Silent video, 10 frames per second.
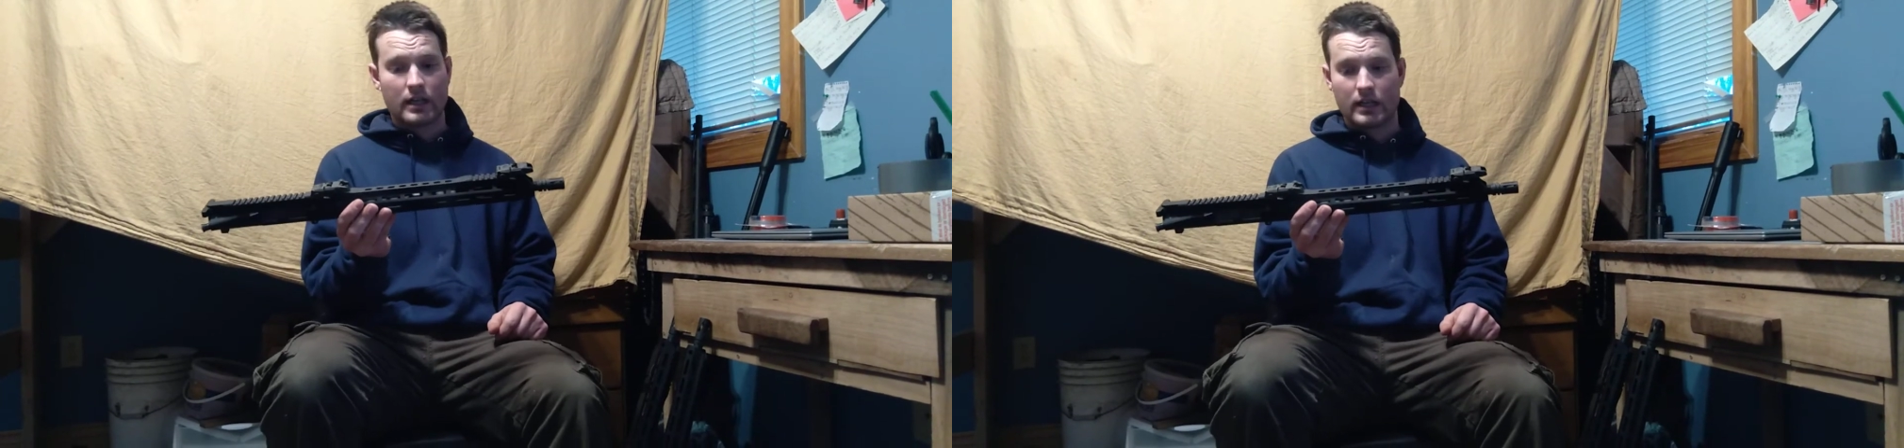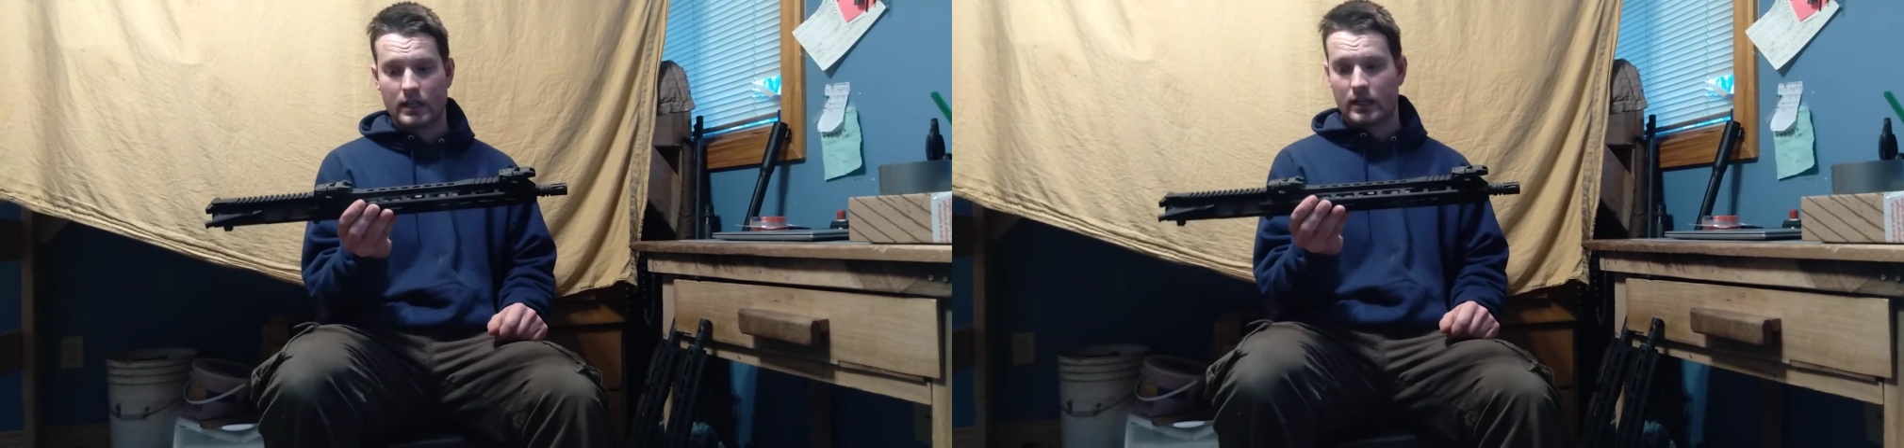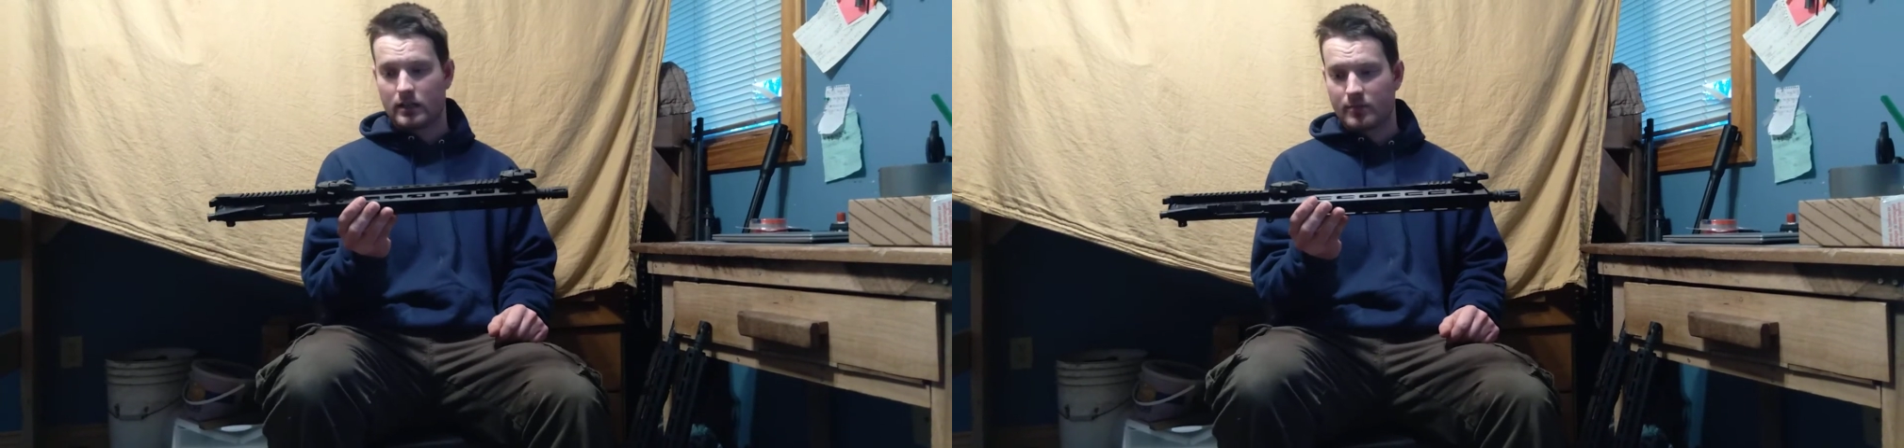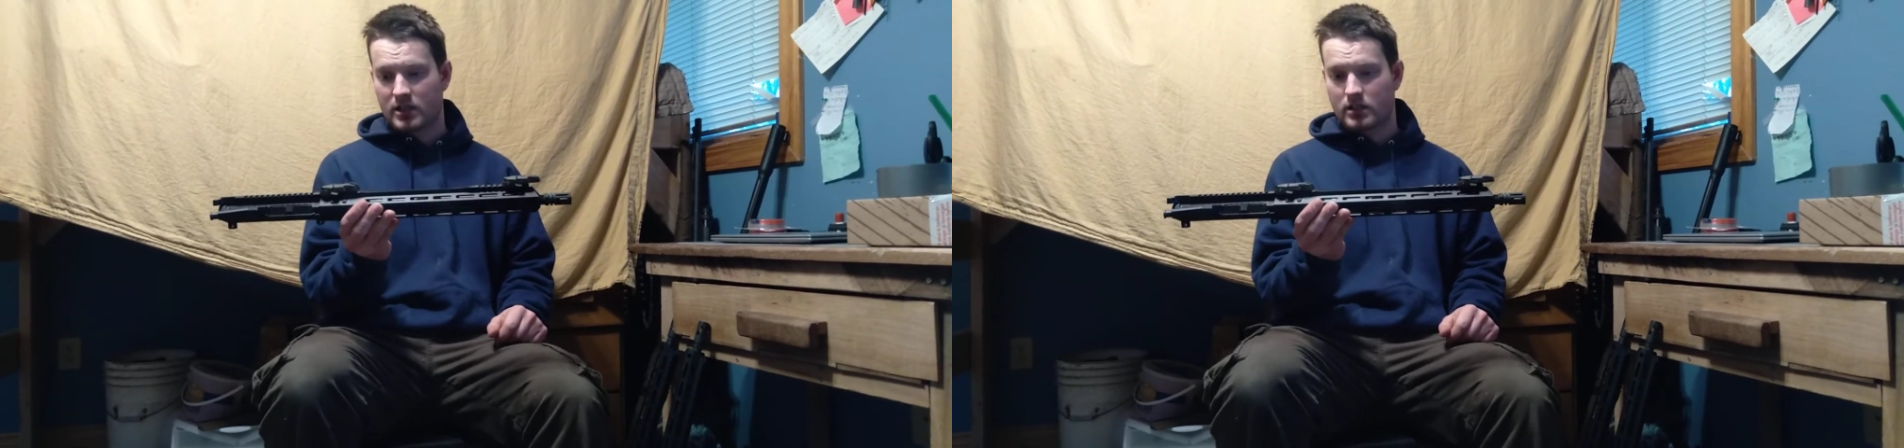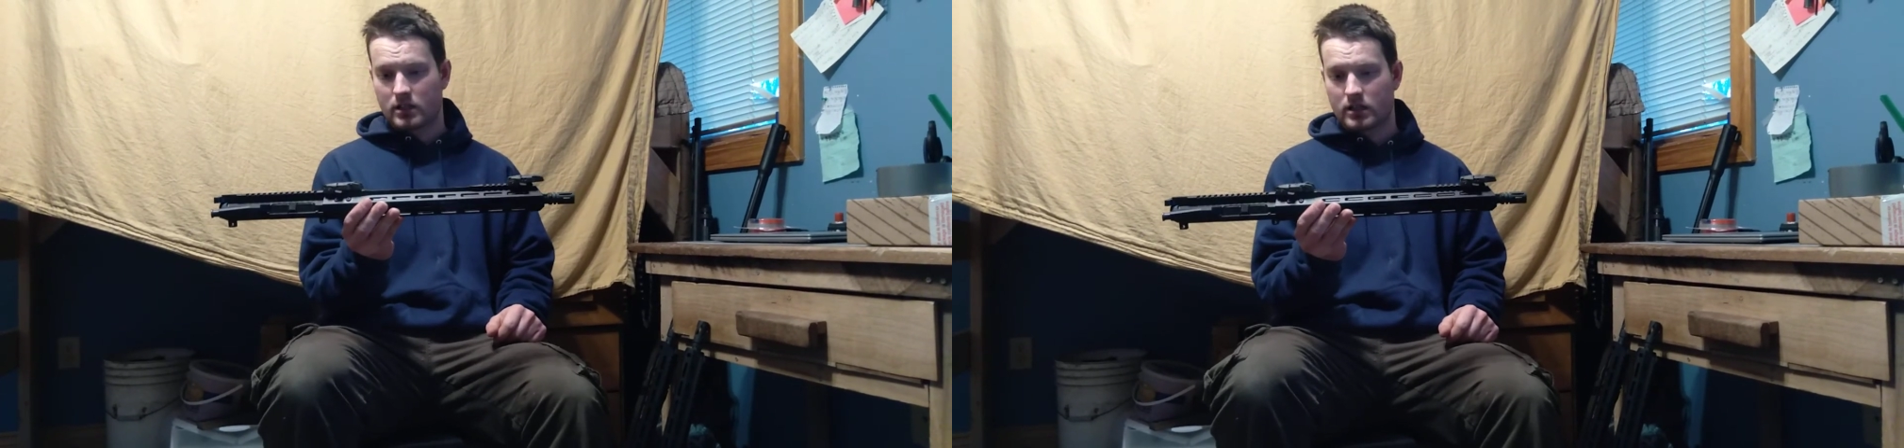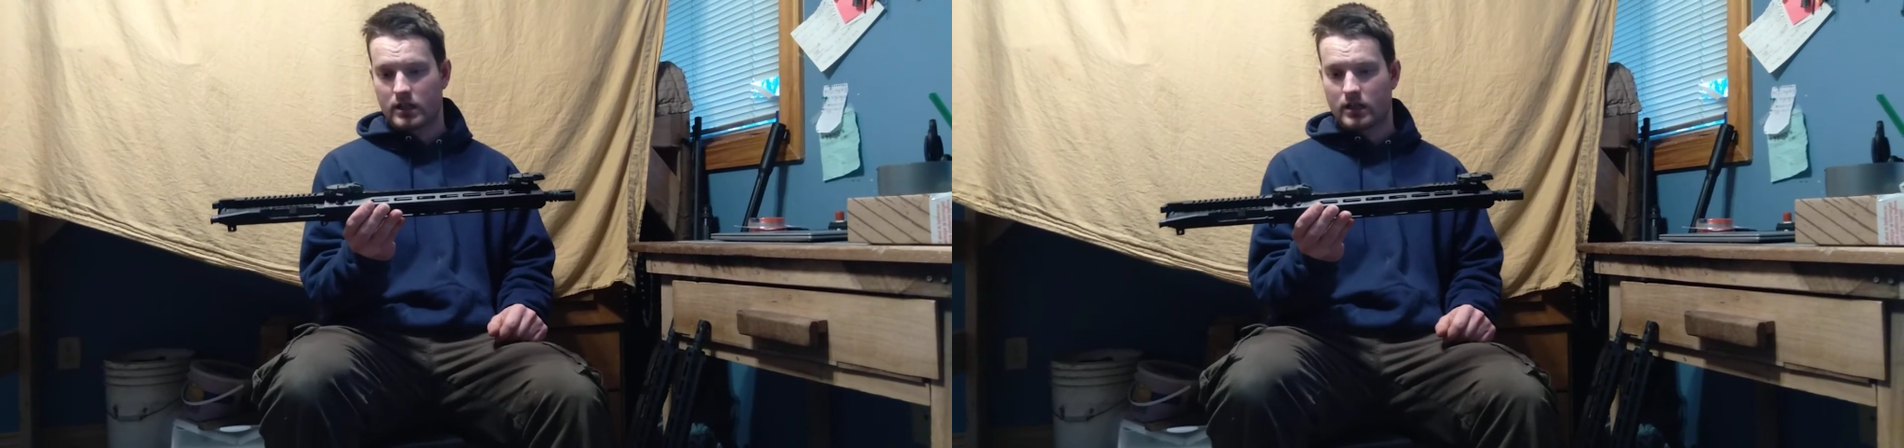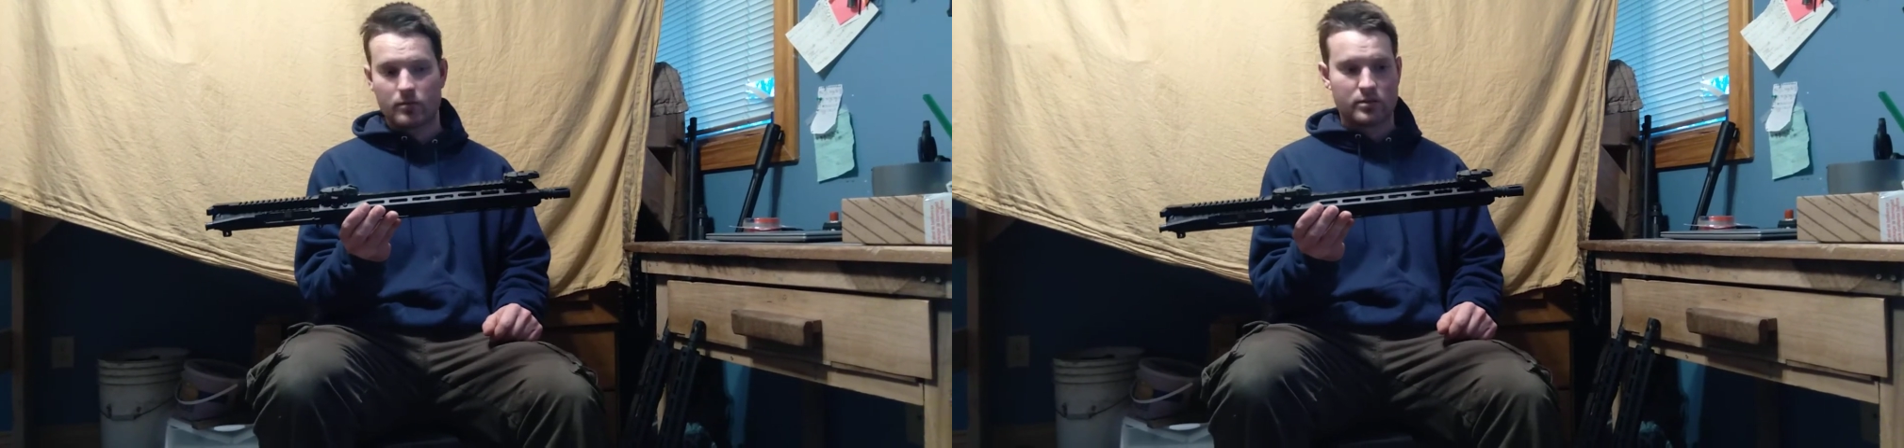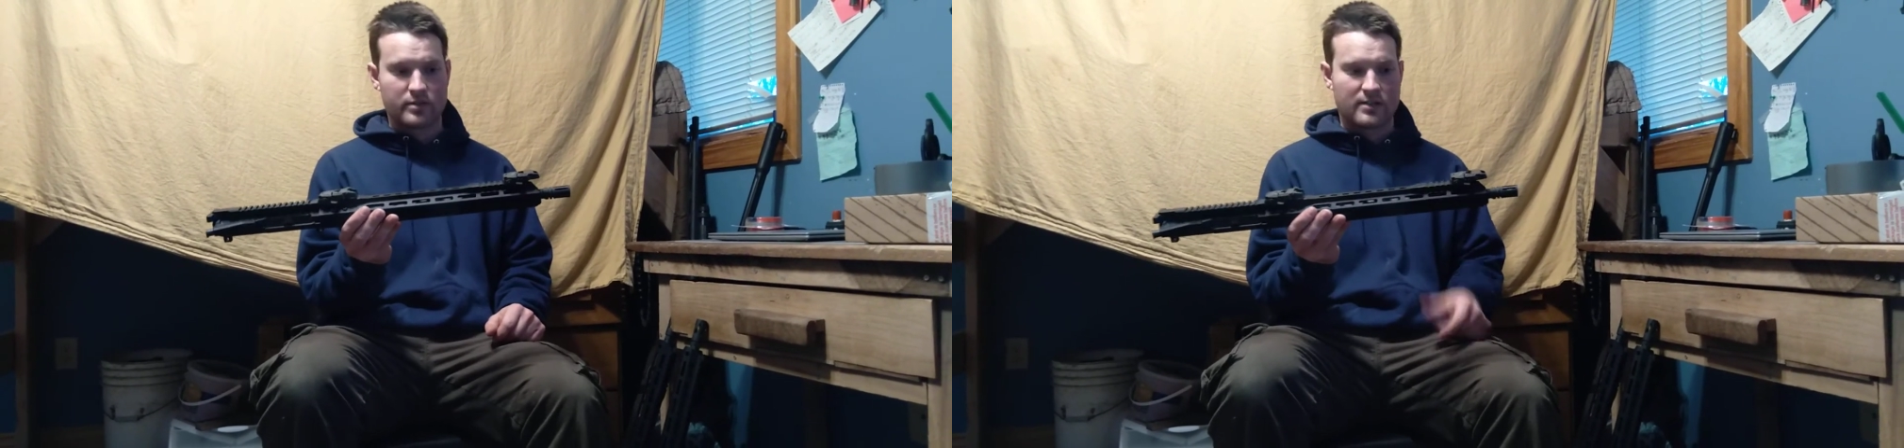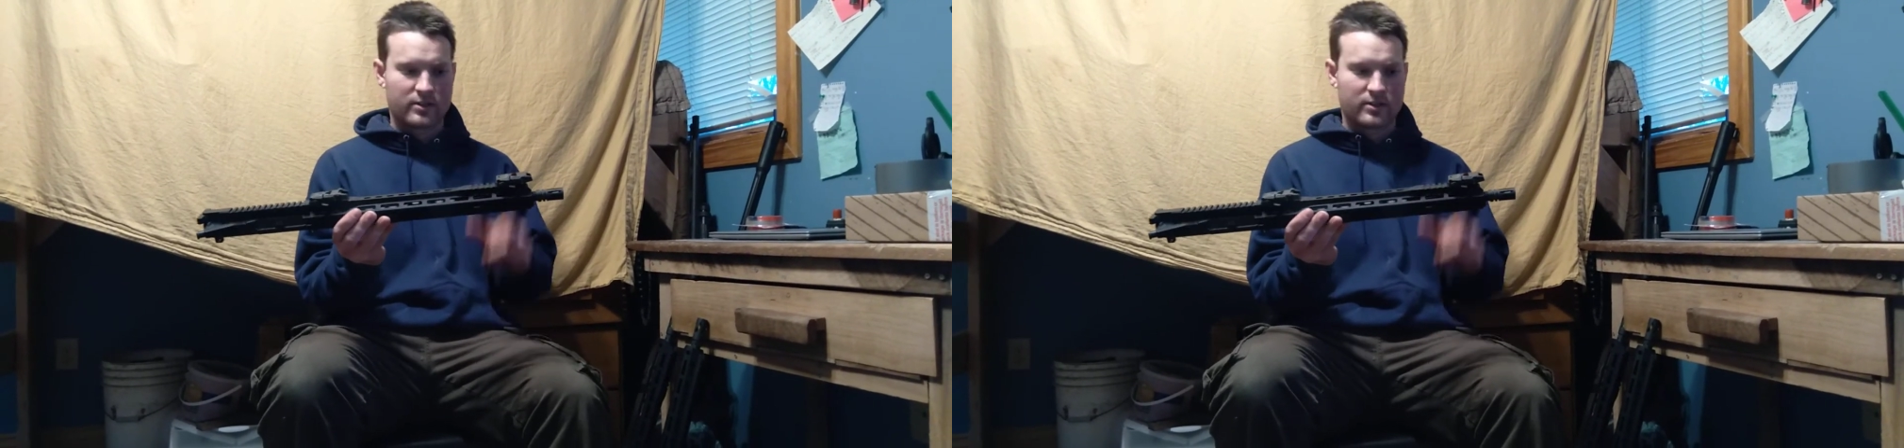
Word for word: and basically what do we have?